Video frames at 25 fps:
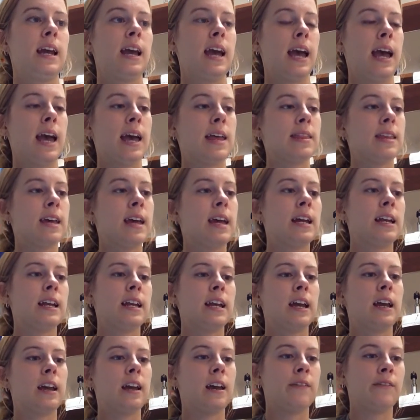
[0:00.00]
And
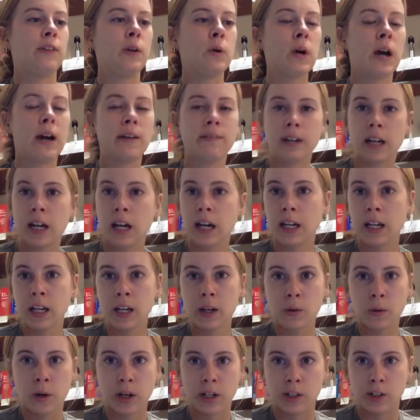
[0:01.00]
then if you have any
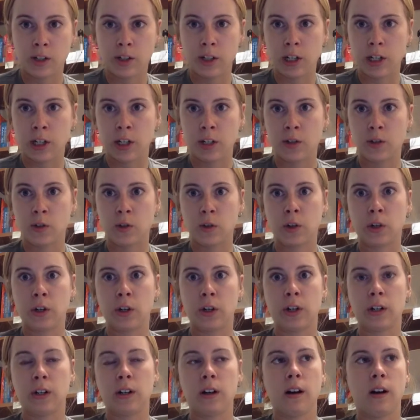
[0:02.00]
questions
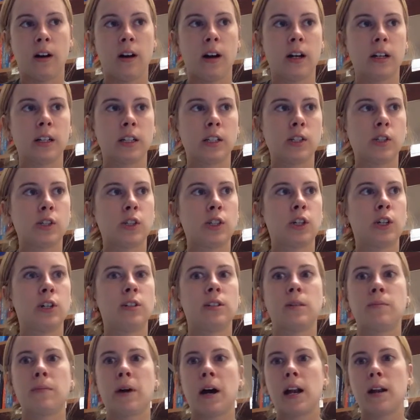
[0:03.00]
or
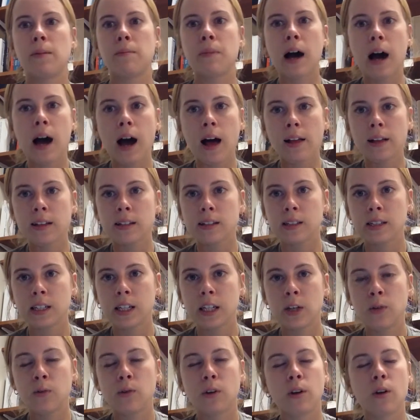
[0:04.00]
concerns about a policy,
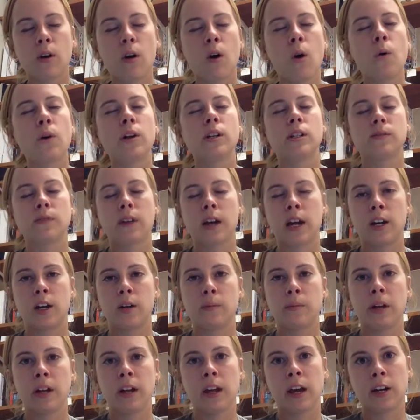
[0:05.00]
you can always find our
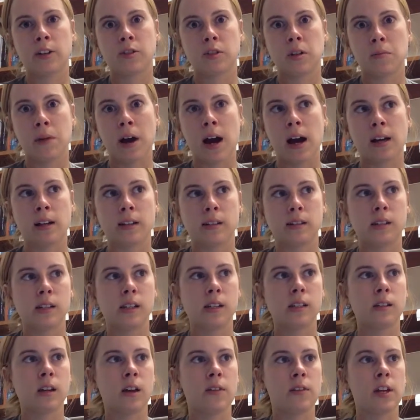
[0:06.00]
pediatric
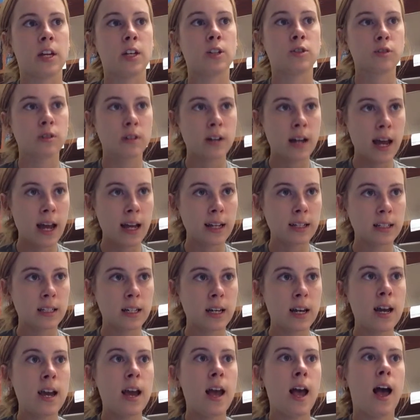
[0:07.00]
policies on the internet,
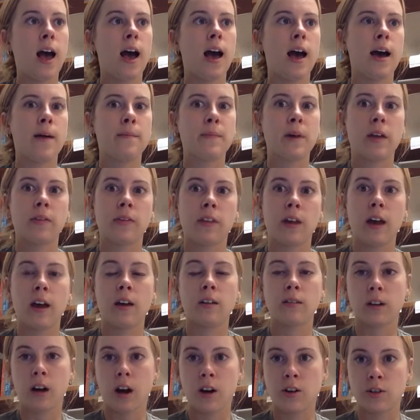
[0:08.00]
on the
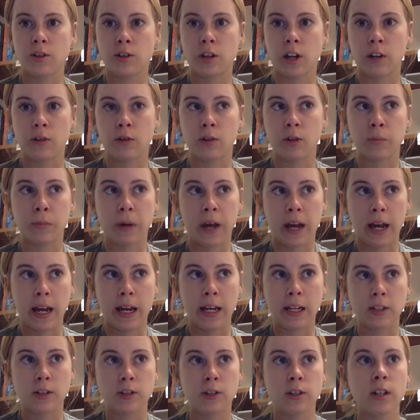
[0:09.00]
Elkhart General
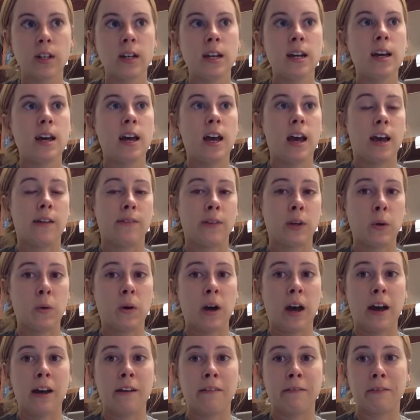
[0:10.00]
page. If you
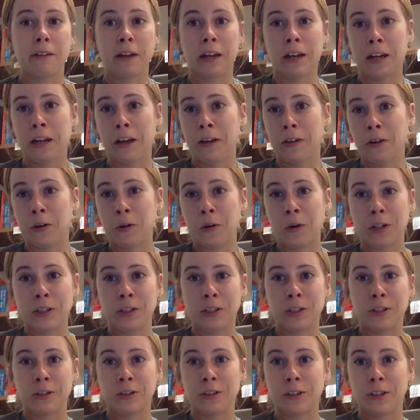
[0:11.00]
have any other
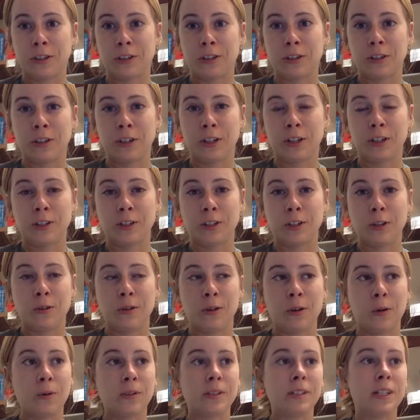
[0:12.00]
questions or concerns, you
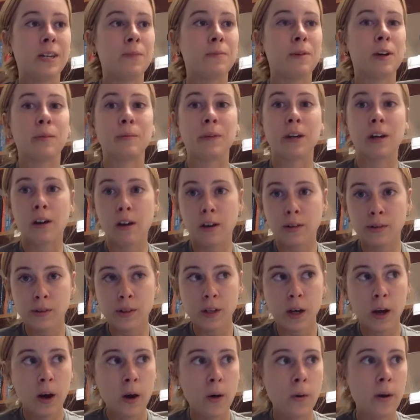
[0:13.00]
can always email me
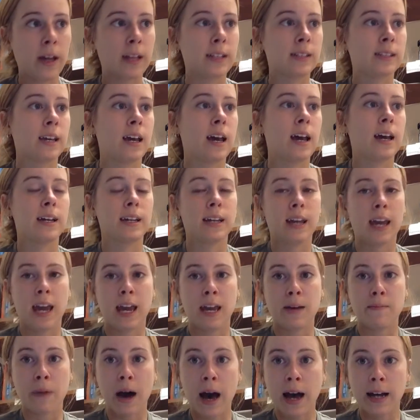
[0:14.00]
also. It's at
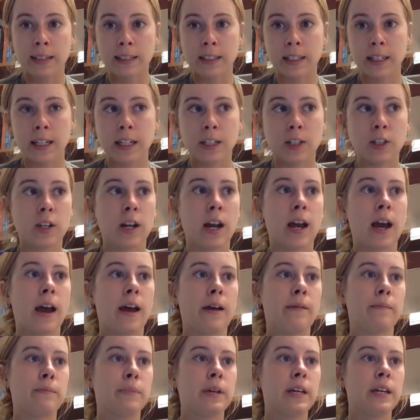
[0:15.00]

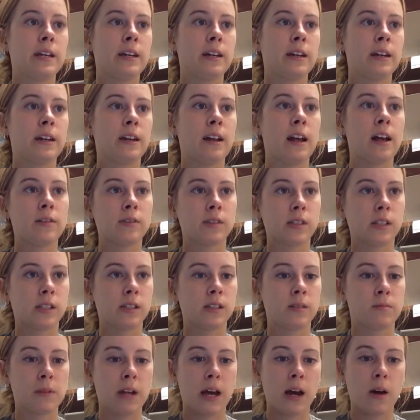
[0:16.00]

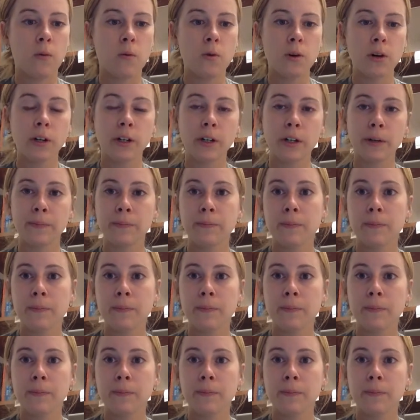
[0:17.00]
kmondich@beaconhealthsystem.org.